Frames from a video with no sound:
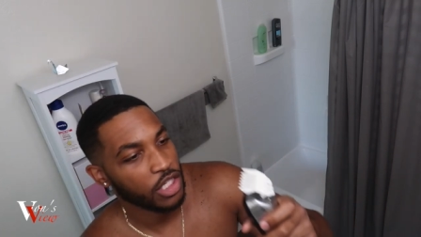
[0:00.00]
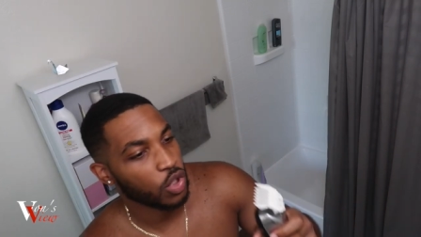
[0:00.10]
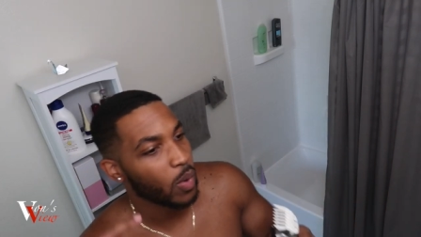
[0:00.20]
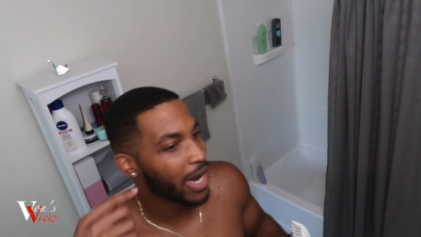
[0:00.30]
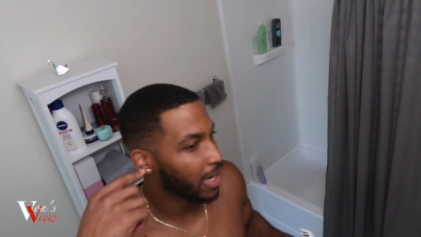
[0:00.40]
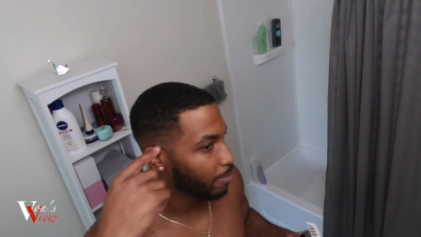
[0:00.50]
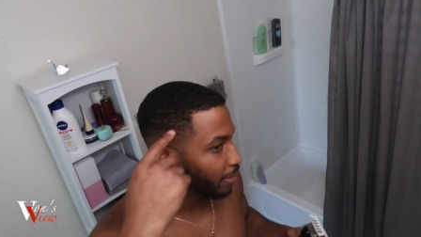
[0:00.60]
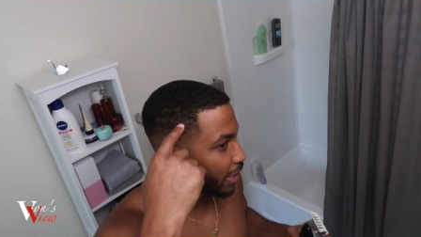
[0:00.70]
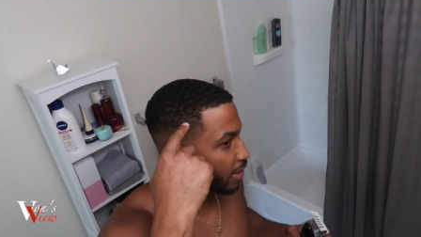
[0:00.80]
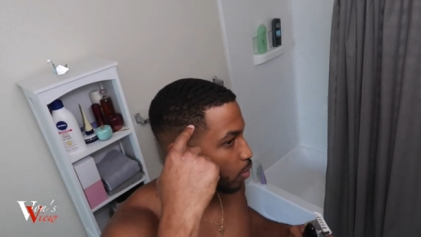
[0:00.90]
so I can
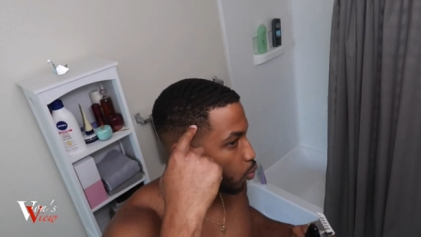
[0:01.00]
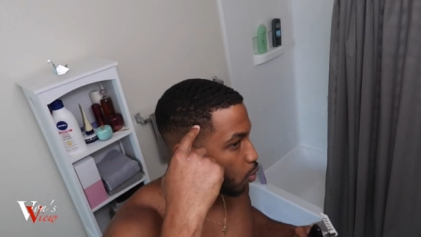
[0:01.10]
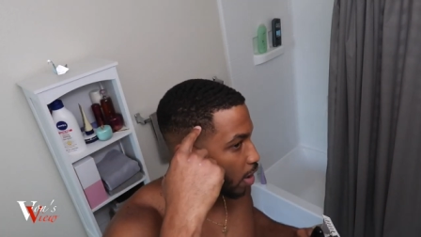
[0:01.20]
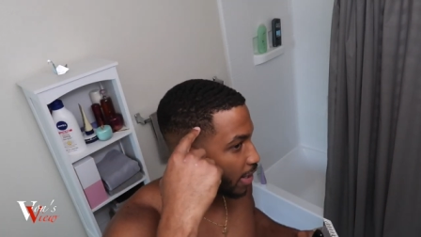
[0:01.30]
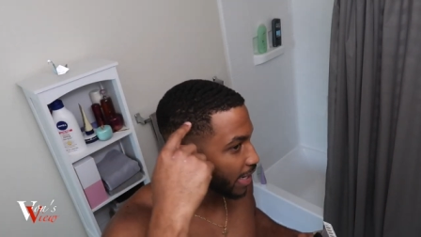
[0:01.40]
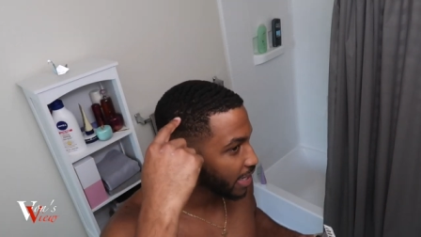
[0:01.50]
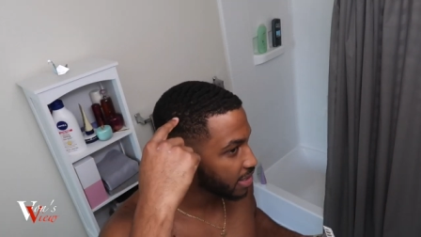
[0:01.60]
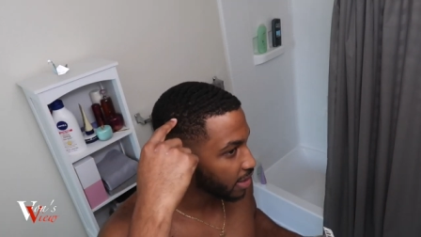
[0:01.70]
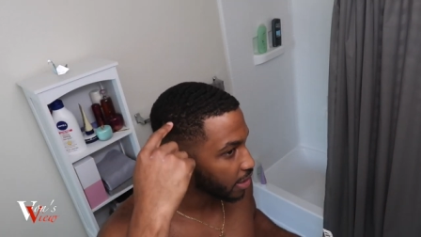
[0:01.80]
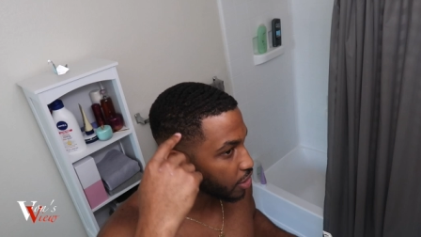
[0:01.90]
blend the 1
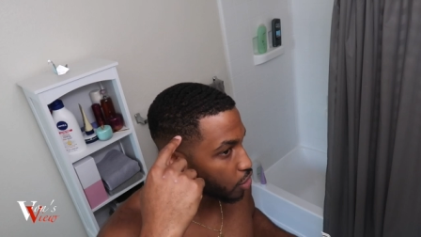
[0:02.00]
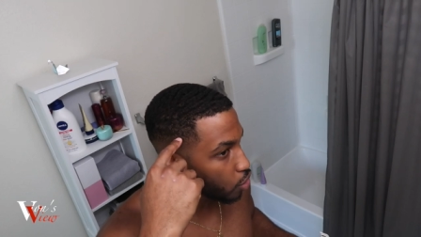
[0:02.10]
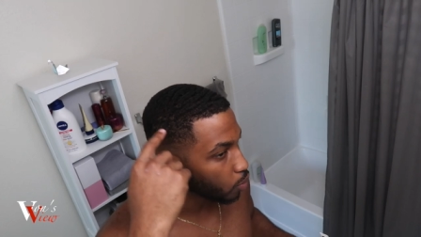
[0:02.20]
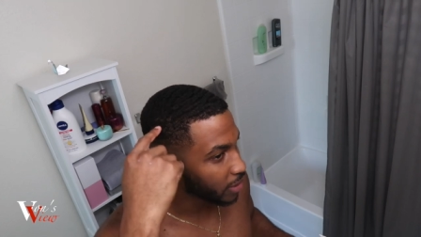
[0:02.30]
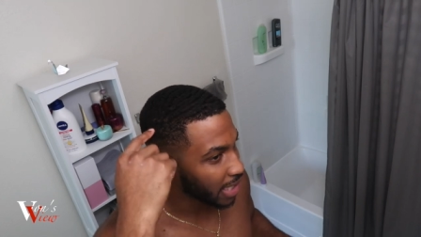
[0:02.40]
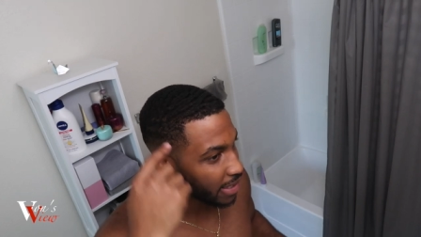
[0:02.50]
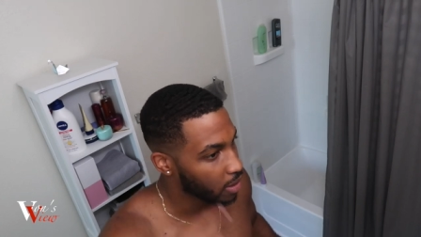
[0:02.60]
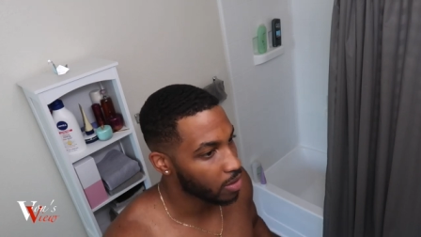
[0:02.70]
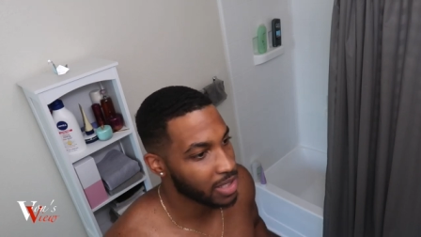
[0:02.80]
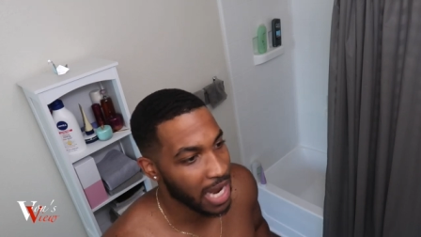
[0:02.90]
into the 2, which I did on